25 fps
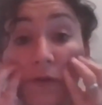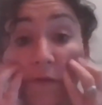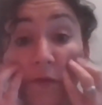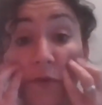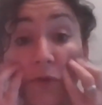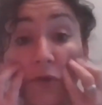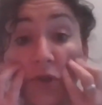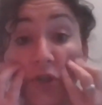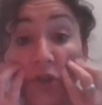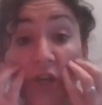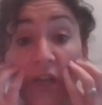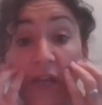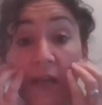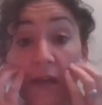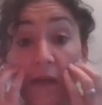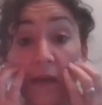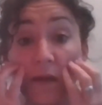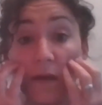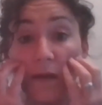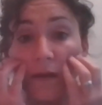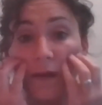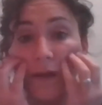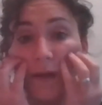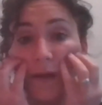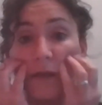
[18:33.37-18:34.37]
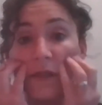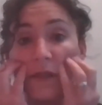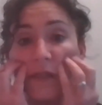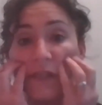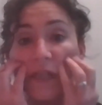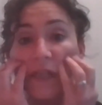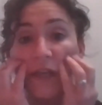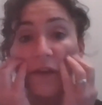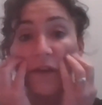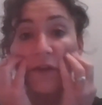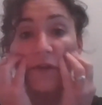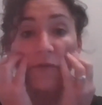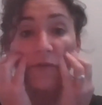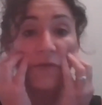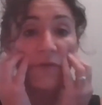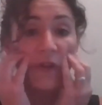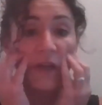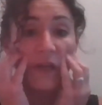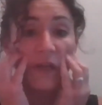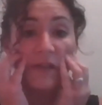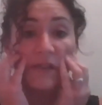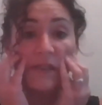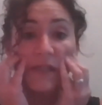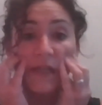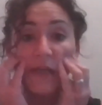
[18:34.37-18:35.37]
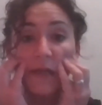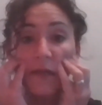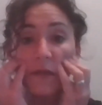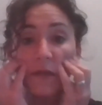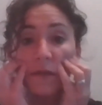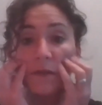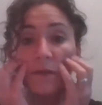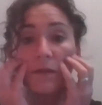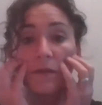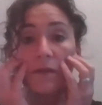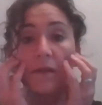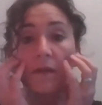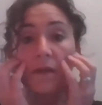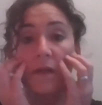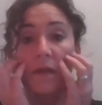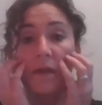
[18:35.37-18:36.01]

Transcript: of your cheek, sink your fingers in,